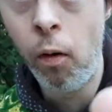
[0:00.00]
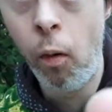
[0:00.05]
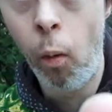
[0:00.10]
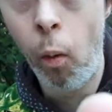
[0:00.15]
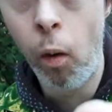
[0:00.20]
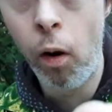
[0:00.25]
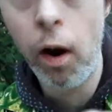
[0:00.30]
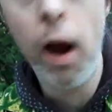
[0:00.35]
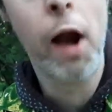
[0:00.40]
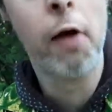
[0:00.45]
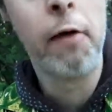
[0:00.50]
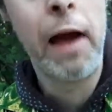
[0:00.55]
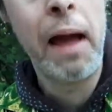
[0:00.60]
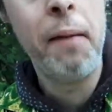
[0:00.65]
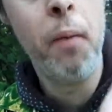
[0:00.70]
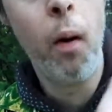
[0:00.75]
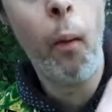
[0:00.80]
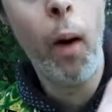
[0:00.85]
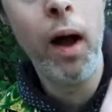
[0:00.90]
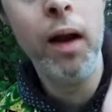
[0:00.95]
or a
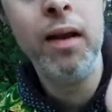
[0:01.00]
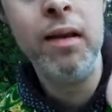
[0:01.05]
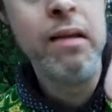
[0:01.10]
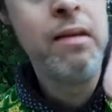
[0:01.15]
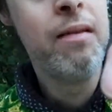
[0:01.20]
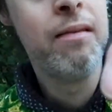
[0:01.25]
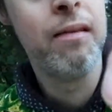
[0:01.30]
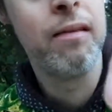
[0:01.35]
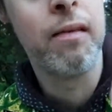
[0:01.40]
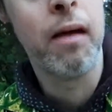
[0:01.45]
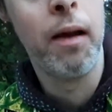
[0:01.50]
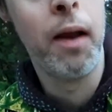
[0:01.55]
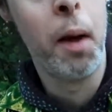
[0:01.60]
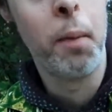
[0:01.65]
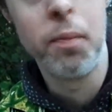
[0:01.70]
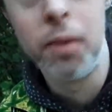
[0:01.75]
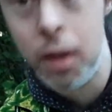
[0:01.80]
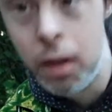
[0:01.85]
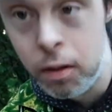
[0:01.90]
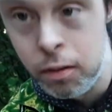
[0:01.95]
rainbow one. It's entirely
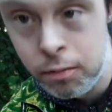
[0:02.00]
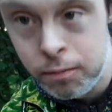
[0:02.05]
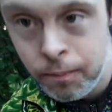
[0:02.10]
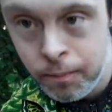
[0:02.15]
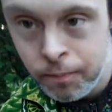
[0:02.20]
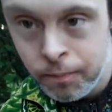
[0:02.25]
up to you.